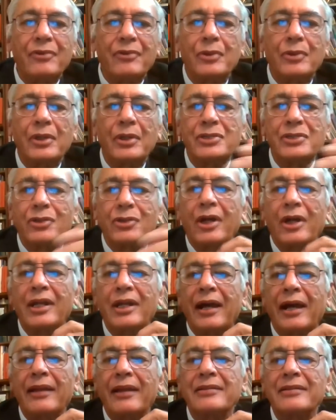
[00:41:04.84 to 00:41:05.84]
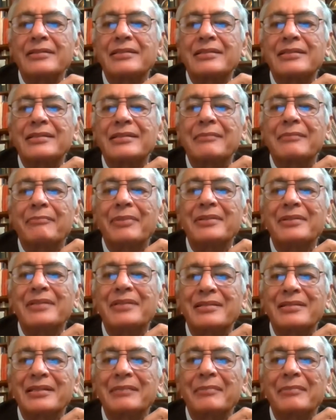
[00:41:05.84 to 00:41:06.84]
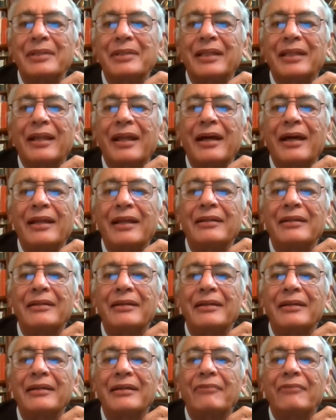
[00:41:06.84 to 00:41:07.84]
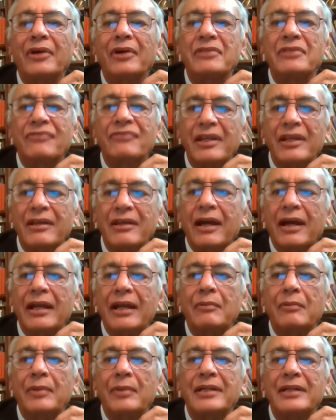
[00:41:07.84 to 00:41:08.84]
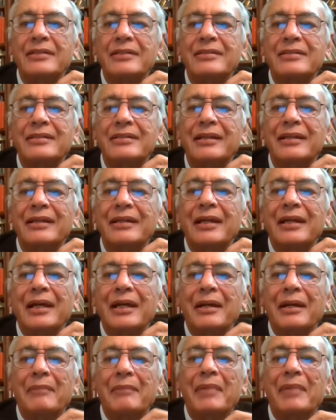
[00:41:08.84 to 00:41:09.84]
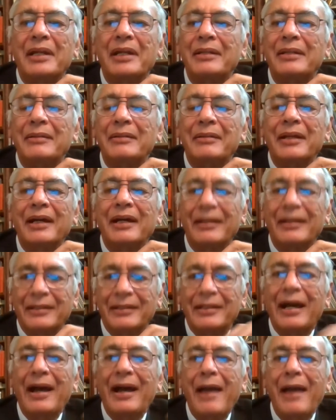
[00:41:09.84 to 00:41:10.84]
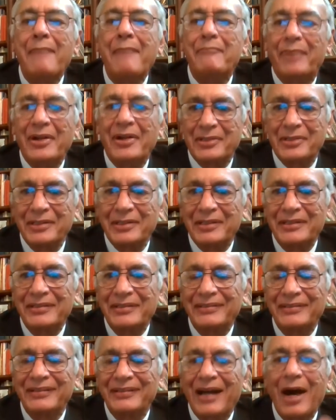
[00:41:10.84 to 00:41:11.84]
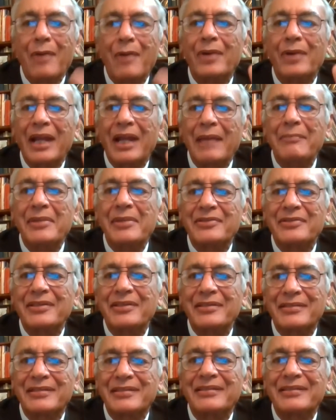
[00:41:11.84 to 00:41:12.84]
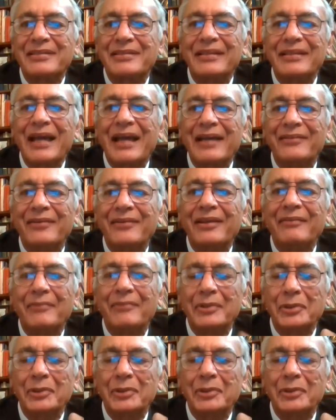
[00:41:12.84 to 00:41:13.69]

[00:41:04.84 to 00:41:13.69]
to His Royal Highness, Prince Hassan bin Talal, for his very kind words. And I am present. How could I miss this gathering with